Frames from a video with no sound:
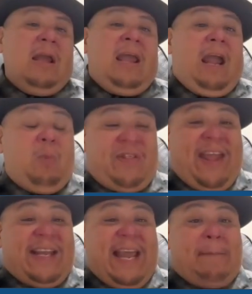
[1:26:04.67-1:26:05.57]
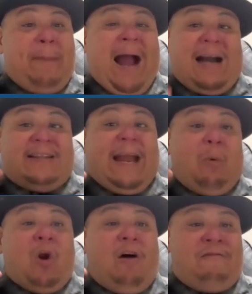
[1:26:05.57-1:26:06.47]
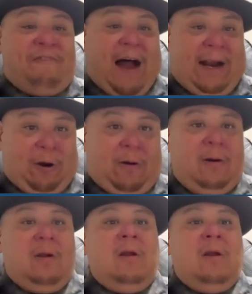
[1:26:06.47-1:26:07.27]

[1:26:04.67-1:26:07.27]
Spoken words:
And when they came back, they were on fire